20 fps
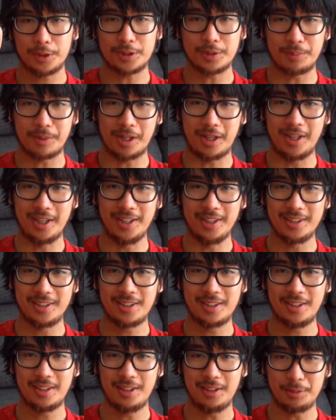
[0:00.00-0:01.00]
What's up
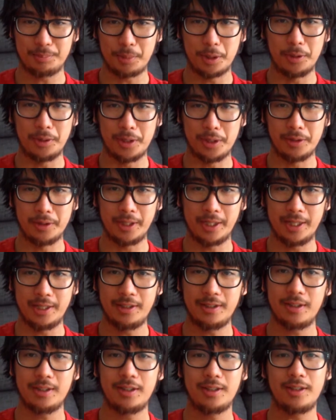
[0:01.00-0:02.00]
guys, it's Bo here
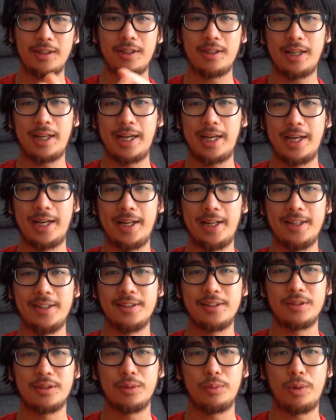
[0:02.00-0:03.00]
again,
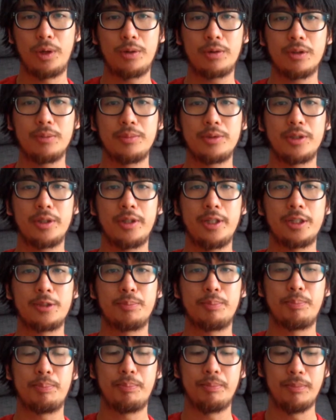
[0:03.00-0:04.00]
and welcome to this
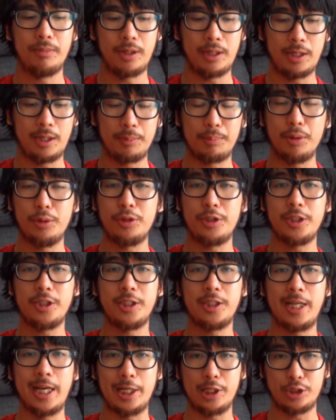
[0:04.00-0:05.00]
Bo
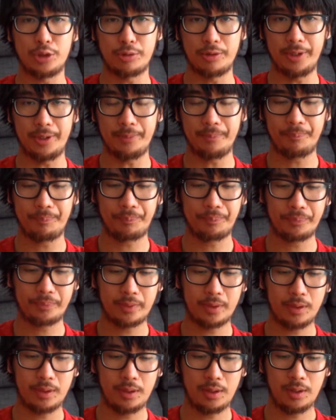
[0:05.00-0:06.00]
Jinjin entry,
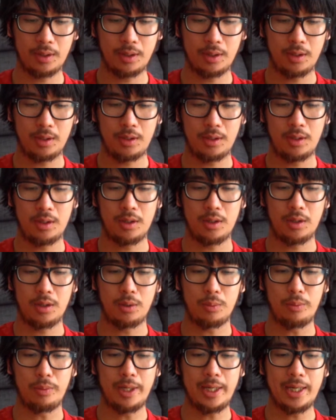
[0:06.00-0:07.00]

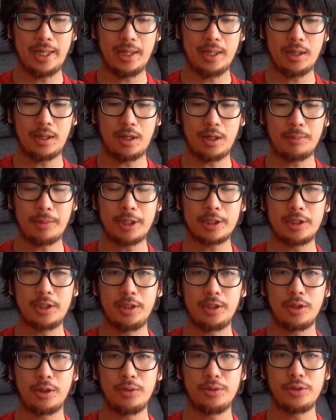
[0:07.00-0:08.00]
where I'm
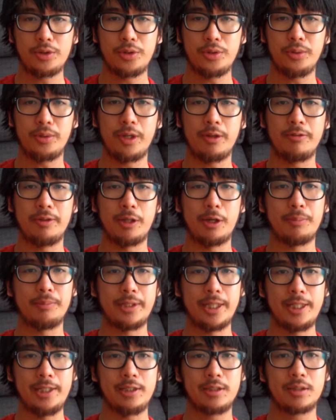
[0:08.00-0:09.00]
actually going to give an
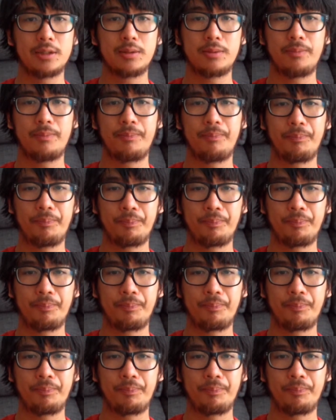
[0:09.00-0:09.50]
update